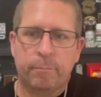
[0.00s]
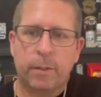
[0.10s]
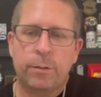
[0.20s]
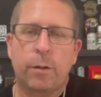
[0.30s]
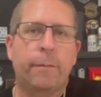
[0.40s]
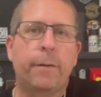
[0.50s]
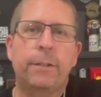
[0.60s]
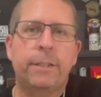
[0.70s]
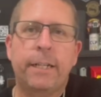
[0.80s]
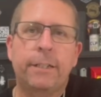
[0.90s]
So the
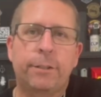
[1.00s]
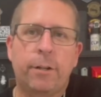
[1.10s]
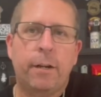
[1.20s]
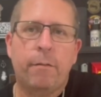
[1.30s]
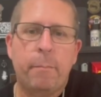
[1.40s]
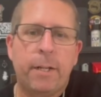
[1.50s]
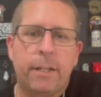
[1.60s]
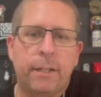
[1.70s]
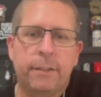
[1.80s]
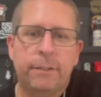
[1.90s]
first thing to try and remedy
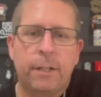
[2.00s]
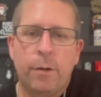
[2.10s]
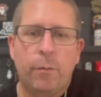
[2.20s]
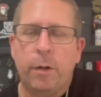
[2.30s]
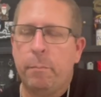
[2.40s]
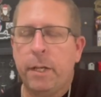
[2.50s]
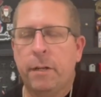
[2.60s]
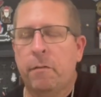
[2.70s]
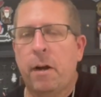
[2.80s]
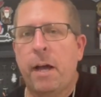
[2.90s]
this wouldn't be
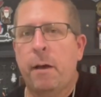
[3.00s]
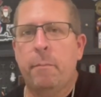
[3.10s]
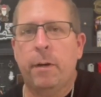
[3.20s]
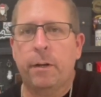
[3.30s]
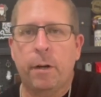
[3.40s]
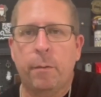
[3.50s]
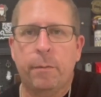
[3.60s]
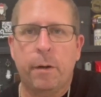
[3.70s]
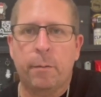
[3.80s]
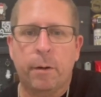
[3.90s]
to grab a go,
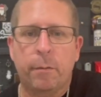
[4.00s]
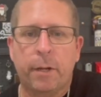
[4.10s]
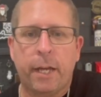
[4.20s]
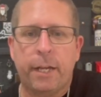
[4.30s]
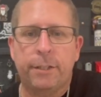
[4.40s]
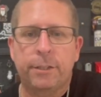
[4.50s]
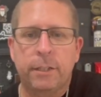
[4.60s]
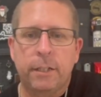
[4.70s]
no-go gauge,